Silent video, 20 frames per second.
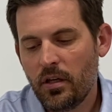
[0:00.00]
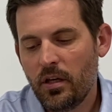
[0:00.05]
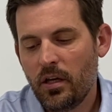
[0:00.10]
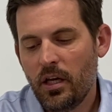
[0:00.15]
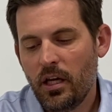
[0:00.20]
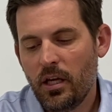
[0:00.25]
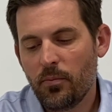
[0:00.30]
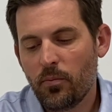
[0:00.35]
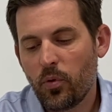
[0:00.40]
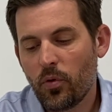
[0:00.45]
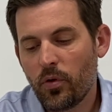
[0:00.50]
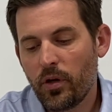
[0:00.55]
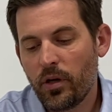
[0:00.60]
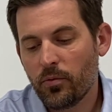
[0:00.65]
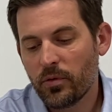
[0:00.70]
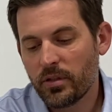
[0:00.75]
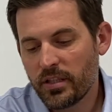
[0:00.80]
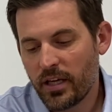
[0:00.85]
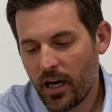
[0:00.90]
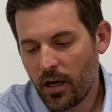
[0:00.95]
employee
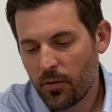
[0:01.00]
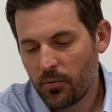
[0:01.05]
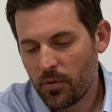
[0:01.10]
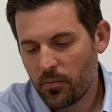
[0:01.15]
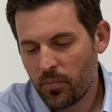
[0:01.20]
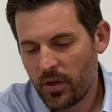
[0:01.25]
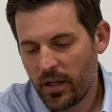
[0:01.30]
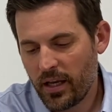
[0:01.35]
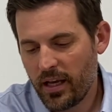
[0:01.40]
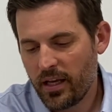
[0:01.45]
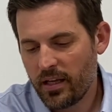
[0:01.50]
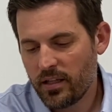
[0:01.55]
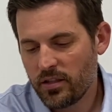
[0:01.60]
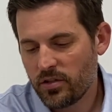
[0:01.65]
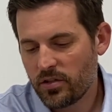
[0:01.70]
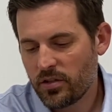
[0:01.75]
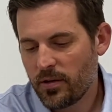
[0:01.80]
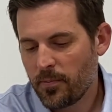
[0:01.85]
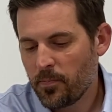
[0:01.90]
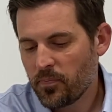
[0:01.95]
retirement
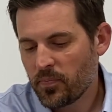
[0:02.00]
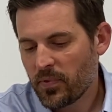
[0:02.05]
plans,